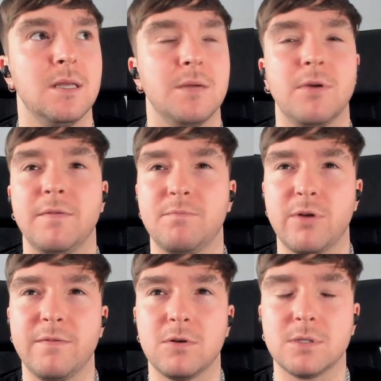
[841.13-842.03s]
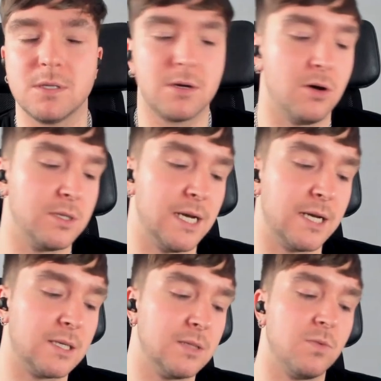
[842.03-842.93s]
the pre- prefrontal
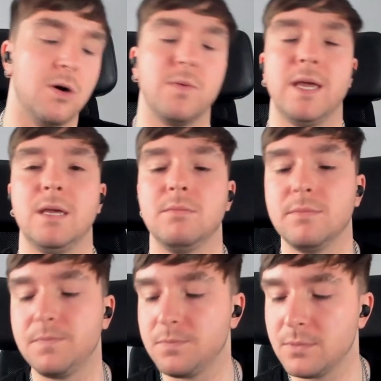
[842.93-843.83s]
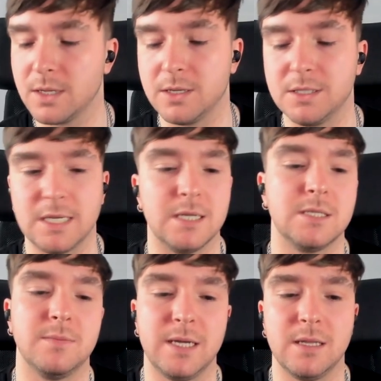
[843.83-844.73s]
cortex is what we consider
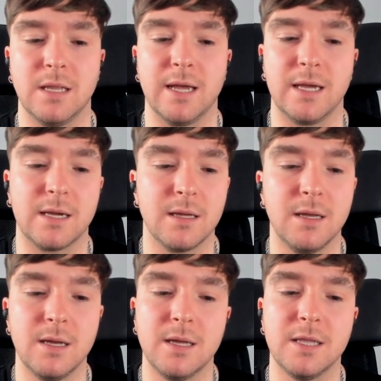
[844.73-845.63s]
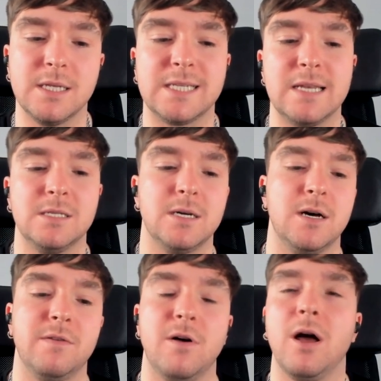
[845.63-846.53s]
to be like the center
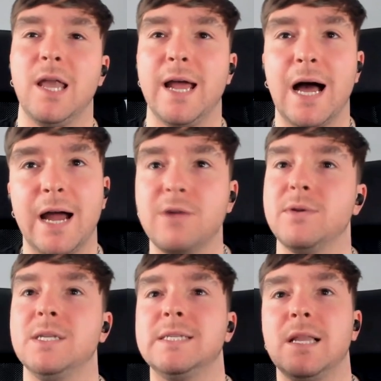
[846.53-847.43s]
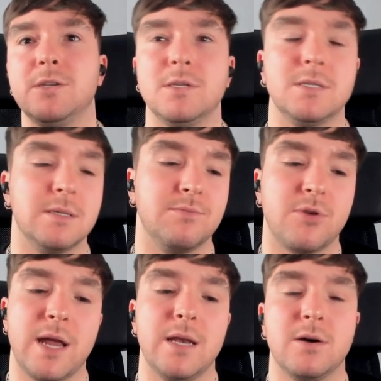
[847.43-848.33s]
of our like higher intelligence and
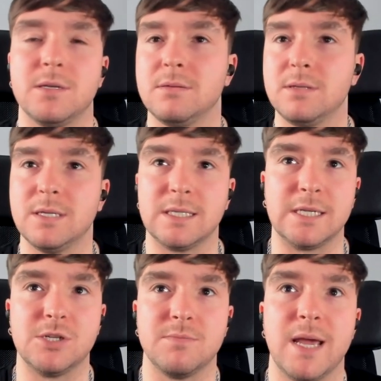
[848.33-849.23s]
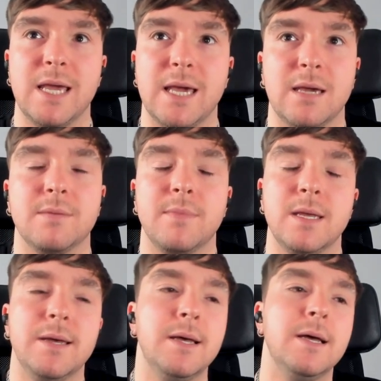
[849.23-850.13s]
brain, our decision making.
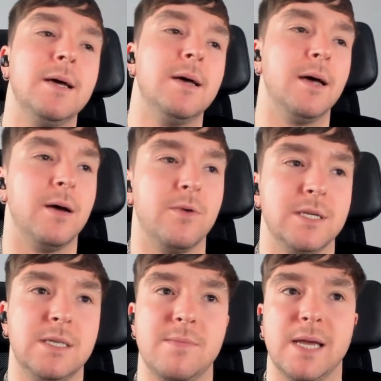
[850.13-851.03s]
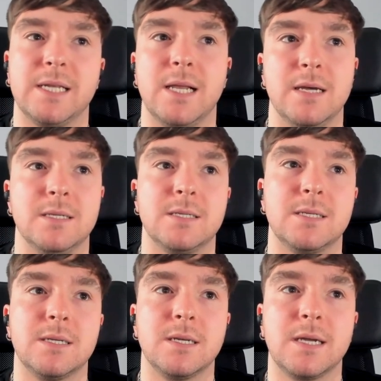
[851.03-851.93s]
Uh, whereas the
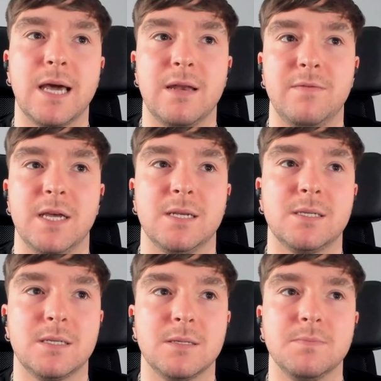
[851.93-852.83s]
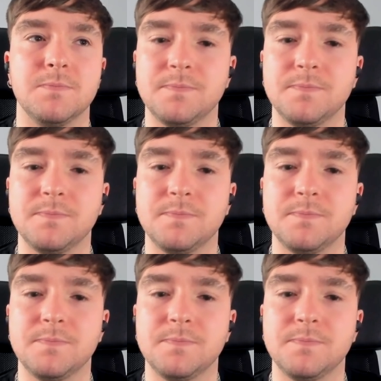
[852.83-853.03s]
amygdala's kind of this,